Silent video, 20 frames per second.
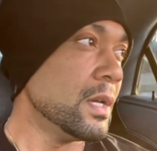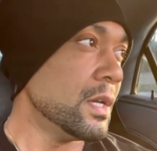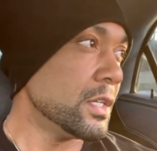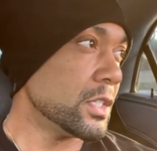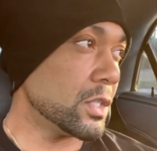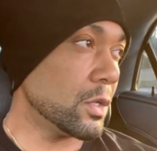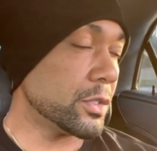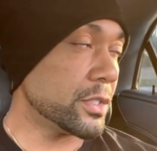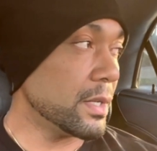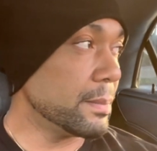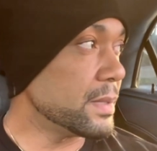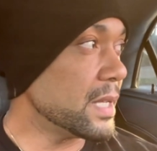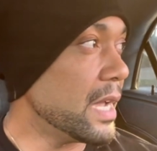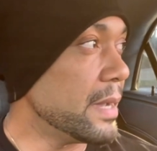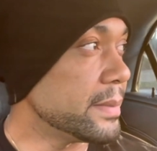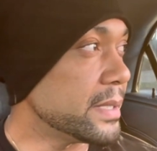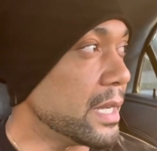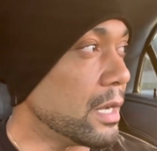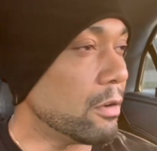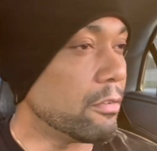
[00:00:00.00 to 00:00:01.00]
So
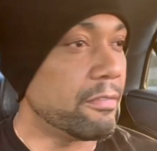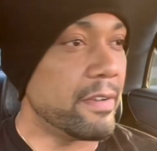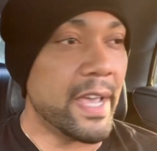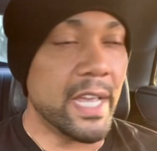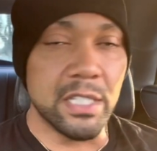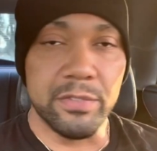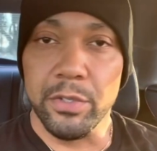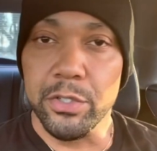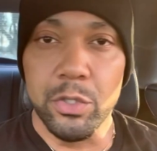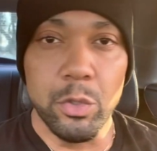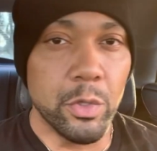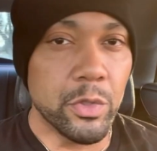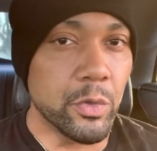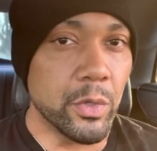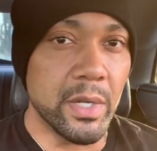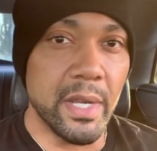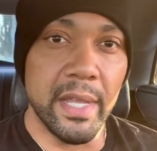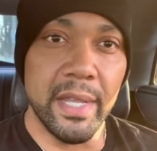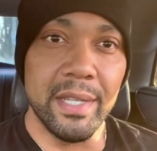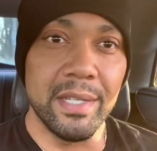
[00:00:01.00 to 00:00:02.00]
sometimes I'll fast for two or three
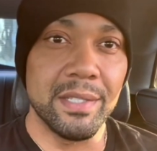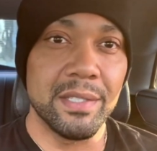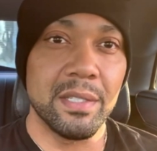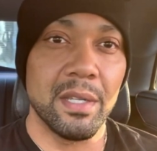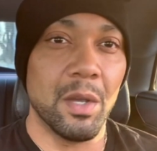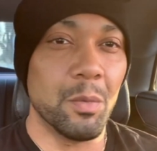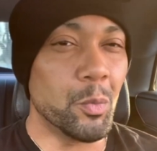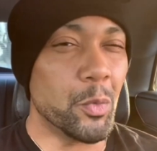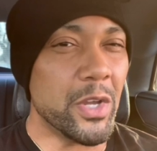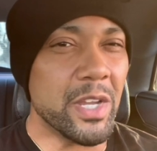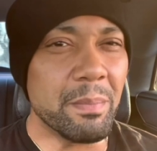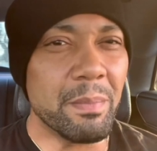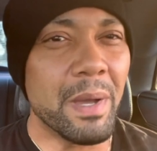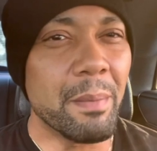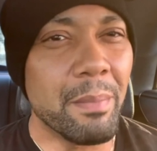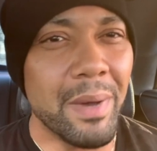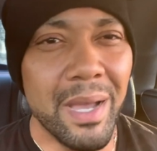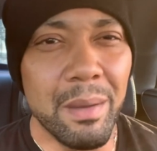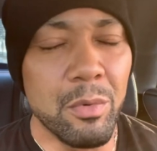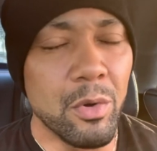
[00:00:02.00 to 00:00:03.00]
days. I'm reading my
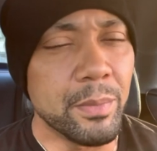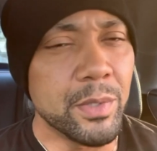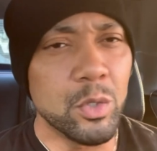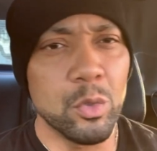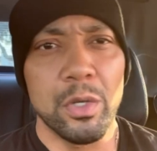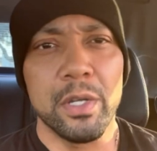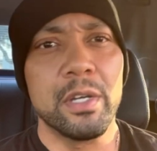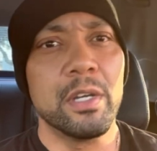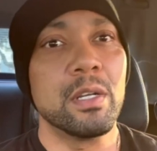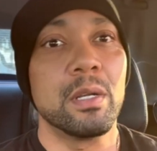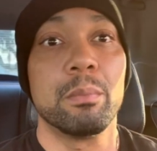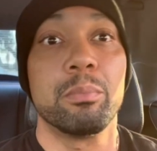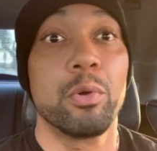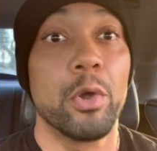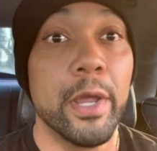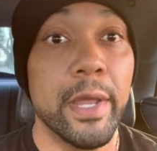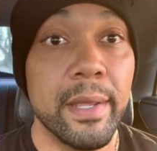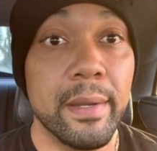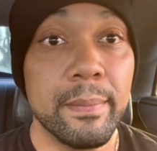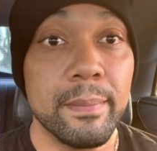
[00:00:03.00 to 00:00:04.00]
Bible, I'm doing good, I'm
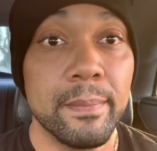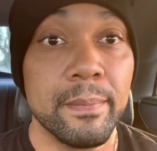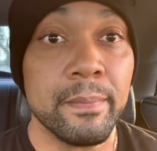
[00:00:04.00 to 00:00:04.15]
praying.